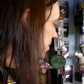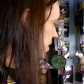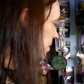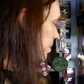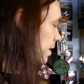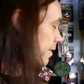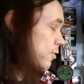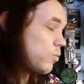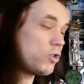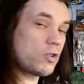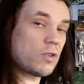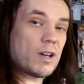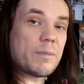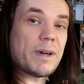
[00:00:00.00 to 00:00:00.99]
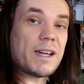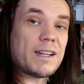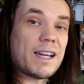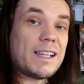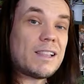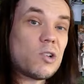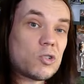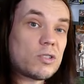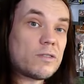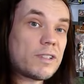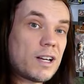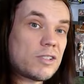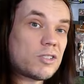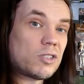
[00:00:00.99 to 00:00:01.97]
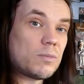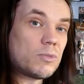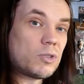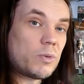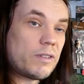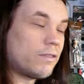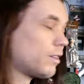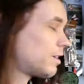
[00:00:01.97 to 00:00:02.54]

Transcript: mini puffs, which I made a lot of customs with.